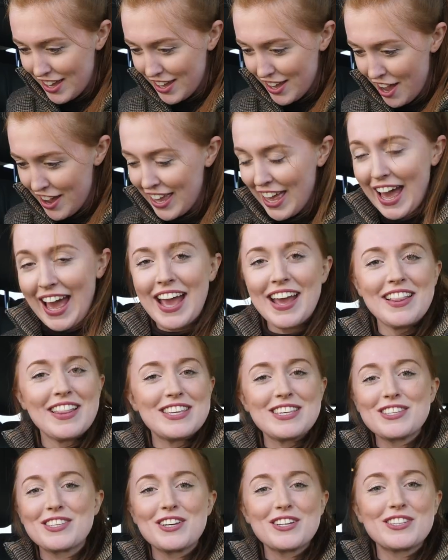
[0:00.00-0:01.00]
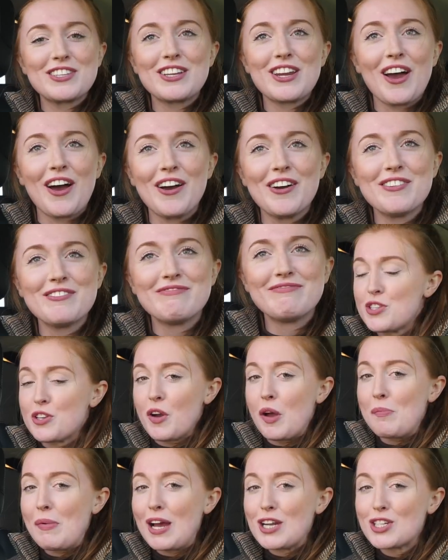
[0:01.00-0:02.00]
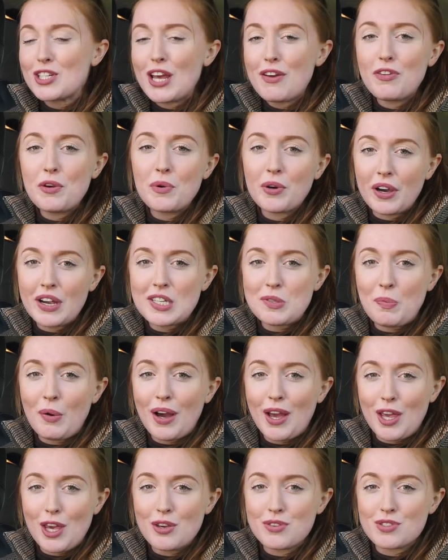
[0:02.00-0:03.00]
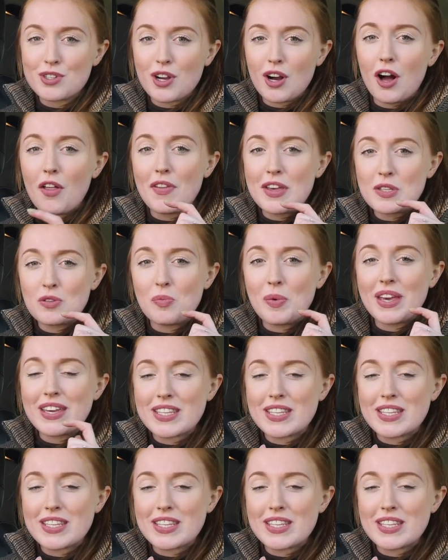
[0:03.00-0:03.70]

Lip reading: Okay, this is good to know. So imagine if you were going to buy a used car, this would be